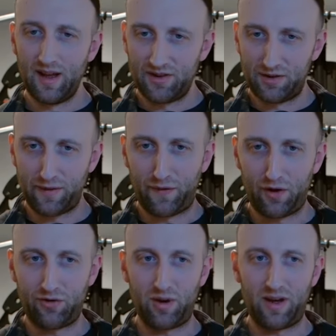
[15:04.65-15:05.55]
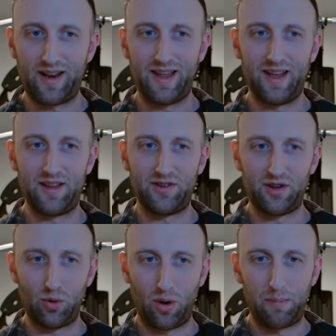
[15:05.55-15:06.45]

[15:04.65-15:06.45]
So the first one is your